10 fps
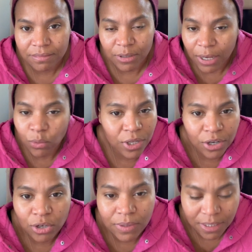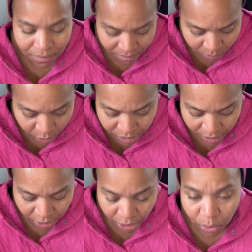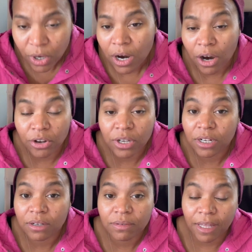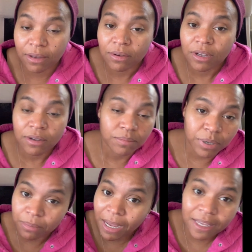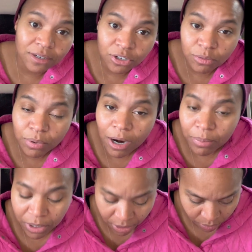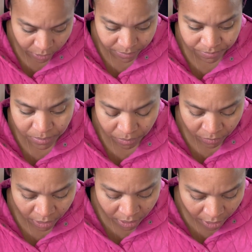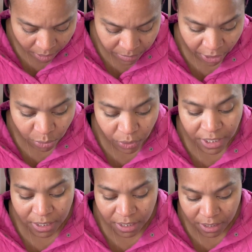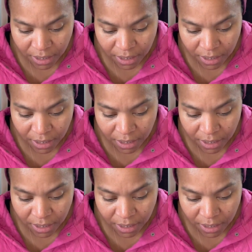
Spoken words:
Okay. What are you going to do with it? Where's it going to go? Are you going to like put it back into your property or what? The other one that he,